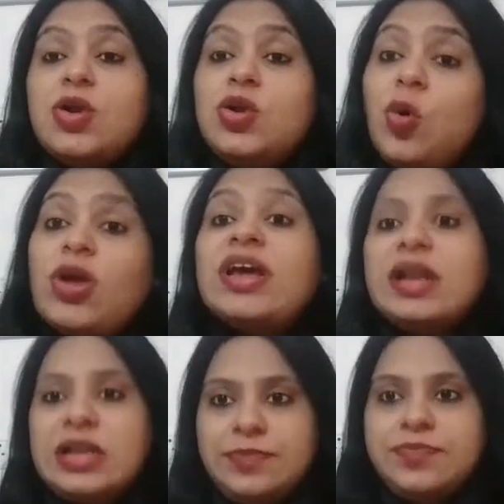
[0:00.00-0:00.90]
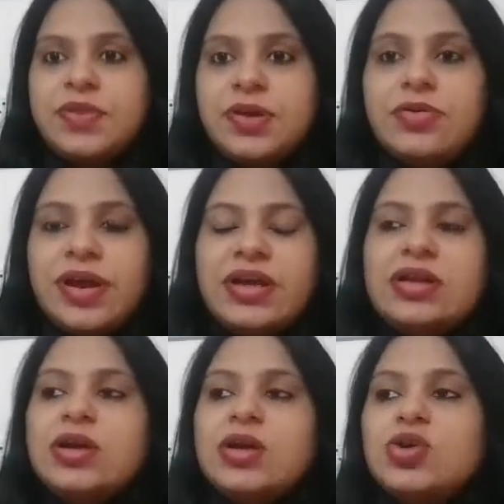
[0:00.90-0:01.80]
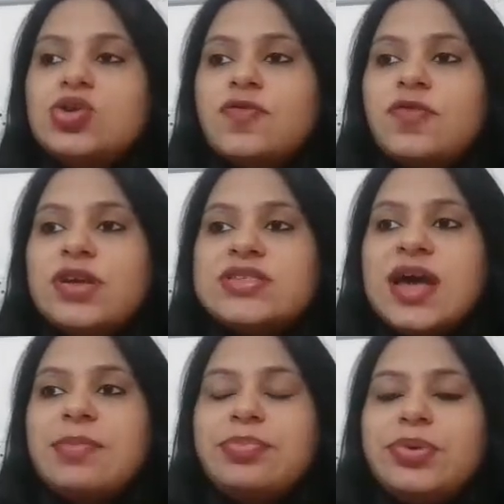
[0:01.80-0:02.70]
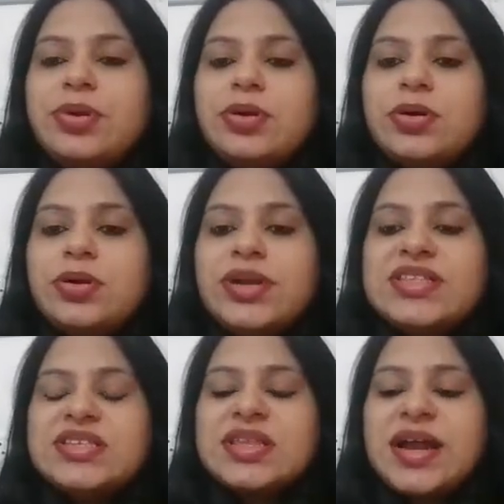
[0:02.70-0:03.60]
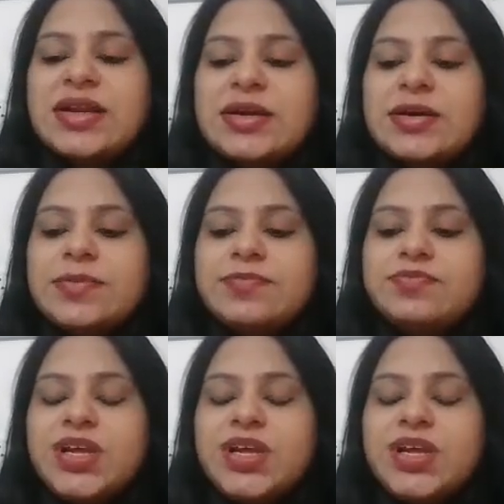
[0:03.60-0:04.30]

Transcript: knowingly, right? So, for example, uh, let's say that uh,